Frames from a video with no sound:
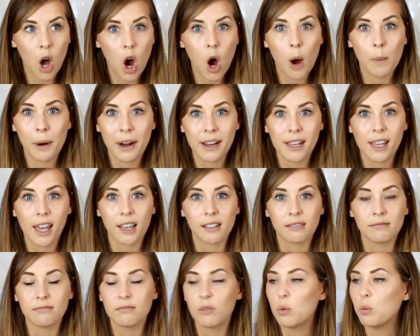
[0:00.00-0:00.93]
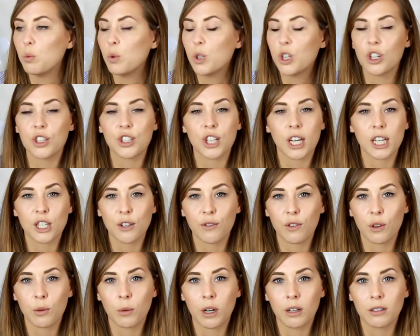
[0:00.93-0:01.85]
heartbreaking. Would not change
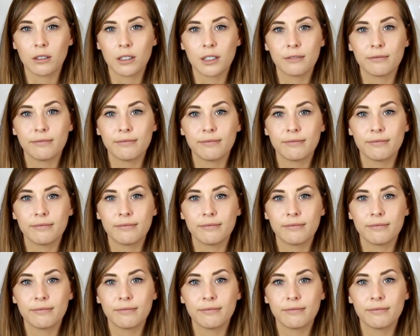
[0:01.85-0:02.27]
it for the world.